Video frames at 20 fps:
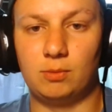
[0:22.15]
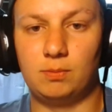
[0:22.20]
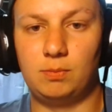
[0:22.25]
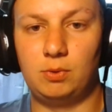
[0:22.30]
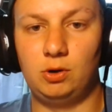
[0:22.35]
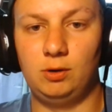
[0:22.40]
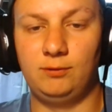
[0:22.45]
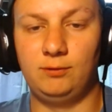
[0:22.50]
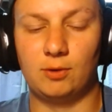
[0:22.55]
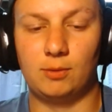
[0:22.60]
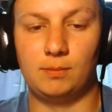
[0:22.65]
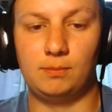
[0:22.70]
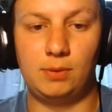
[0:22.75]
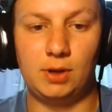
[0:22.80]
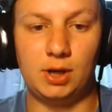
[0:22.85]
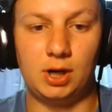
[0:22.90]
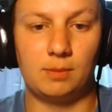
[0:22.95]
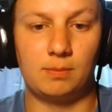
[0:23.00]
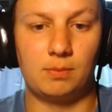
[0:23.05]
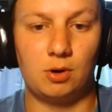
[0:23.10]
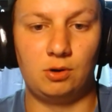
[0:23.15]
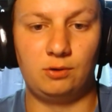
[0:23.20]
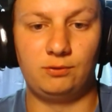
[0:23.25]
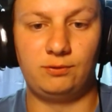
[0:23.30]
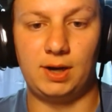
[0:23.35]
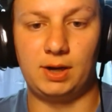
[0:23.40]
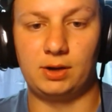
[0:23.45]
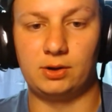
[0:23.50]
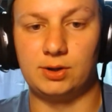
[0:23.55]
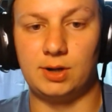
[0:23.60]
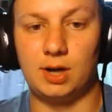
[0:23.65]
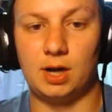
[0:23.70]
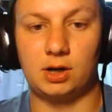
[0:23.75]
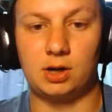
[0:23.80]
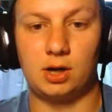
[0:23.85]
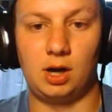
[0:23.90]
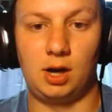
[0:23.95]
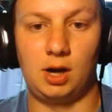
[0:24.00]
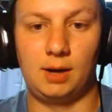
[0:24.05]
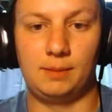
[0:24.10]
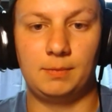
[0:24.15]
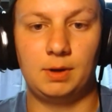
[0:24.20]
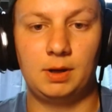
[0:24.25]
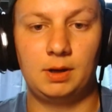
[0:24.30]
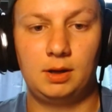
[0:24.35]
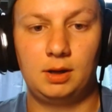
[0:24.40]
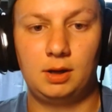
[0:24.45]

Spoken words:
are pulled from PlayerProfiler.com.